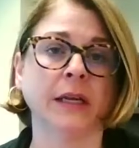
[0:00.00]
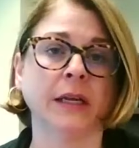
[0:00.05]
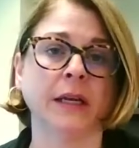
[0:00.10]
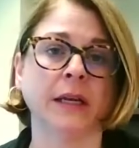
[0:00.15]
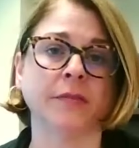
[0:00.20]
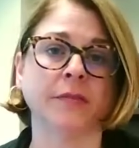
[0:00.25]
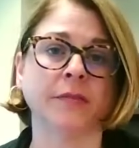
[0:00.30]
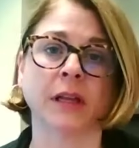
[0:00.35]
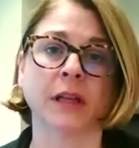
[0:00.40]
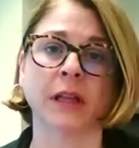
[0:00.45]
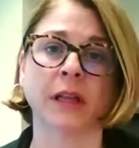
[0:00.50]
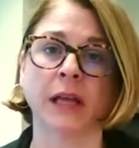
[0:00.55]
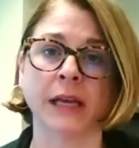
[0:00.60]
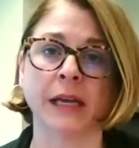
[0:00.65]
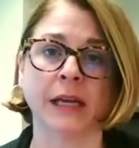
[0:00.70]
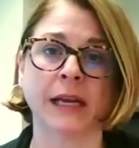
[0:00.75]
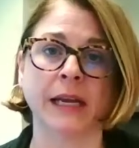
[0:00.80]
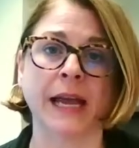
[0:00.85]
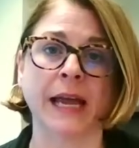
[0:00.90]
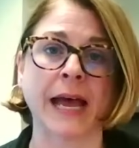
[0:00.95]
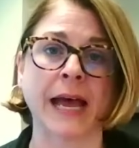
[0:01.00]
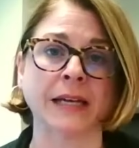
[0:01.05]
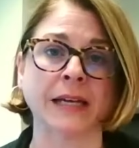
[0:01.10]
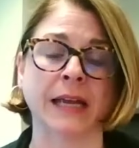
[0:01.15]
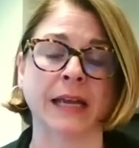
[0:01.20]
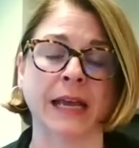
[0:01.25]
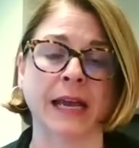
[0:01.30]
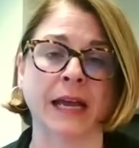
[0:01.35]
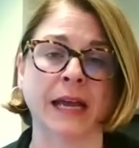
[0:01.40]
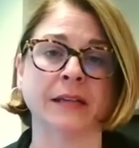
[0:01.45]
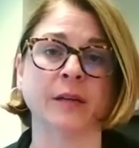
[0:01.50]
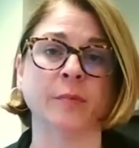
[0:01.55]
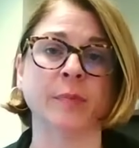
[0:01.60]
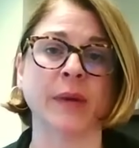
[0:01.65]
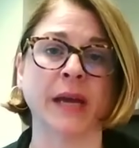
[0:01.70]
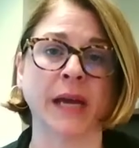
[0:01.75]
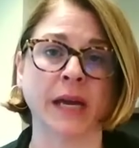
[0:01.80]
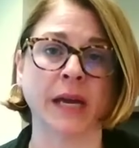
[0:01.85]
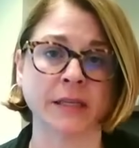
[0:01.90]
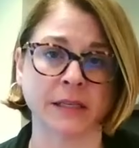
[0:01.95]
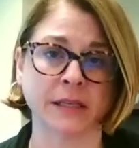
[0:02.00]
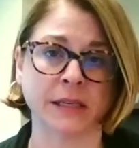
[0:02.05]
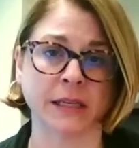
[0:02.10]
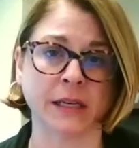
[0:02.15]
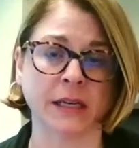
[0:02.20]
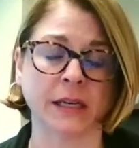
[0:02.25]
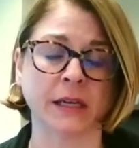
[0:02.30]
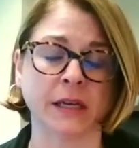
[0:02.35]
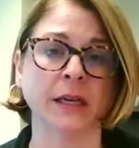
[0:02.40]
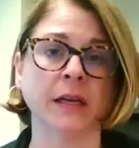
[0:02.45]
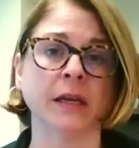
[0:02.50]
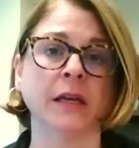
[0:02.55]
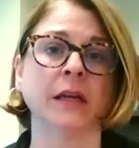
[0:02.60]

If a client hadn't had capacity